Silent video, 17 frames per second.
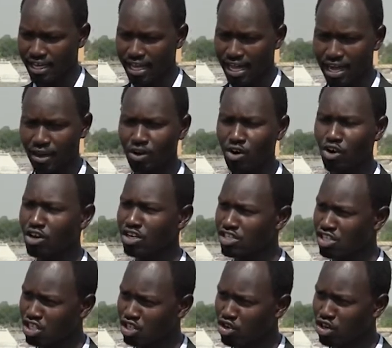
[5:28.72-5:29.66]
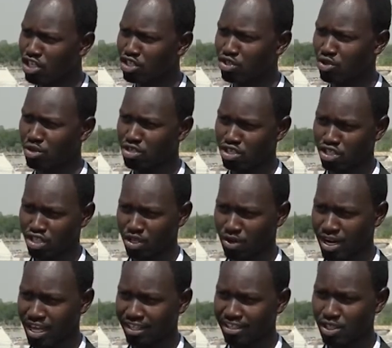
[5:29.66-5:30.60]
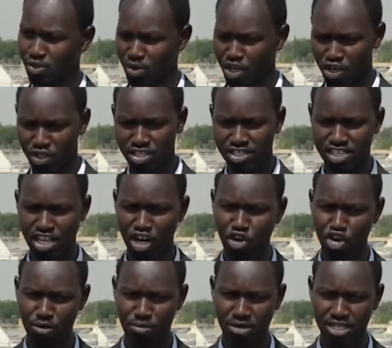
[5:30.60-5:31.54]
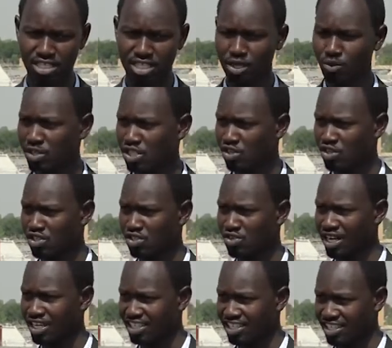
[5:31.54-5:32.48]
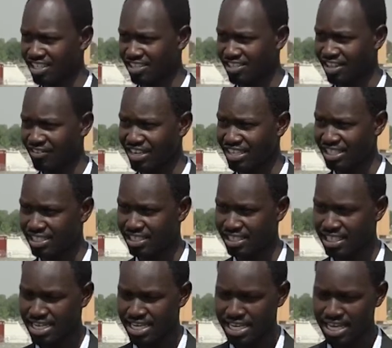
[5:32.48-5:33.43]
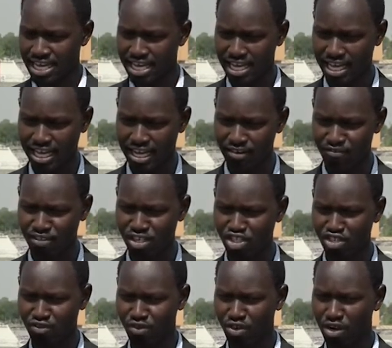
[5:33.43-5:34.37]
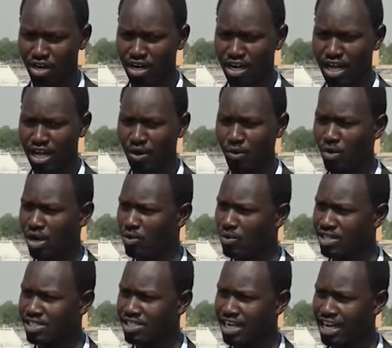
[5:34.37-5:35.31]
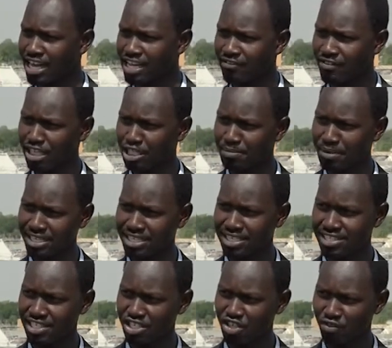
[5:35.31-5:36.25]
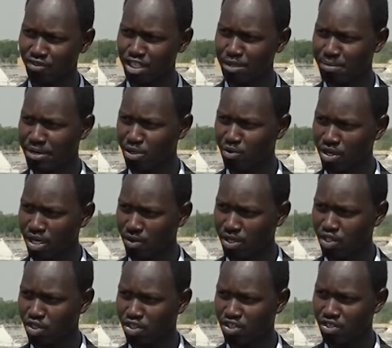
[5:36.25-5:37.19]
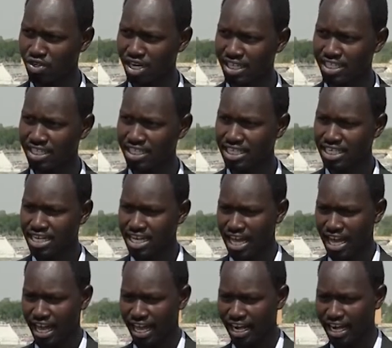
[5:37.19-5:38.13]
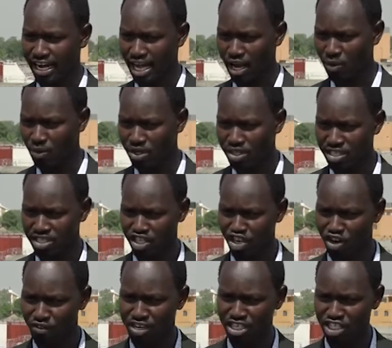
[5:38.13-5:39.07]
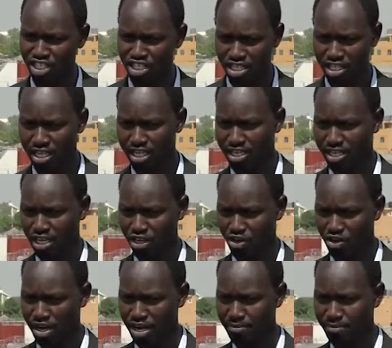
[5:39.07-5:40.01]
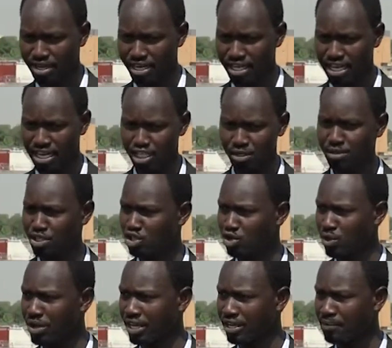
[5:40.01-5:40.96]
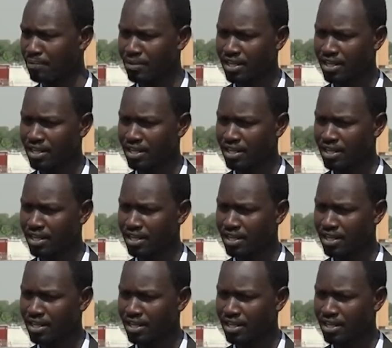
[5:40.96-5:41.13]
How long is it going to continue like this? We know this is an old bridge that was constructed in the 70s. First of all, what was the life expectancy of this bridge when it was constructed? And now with this renovation that your company has been doing,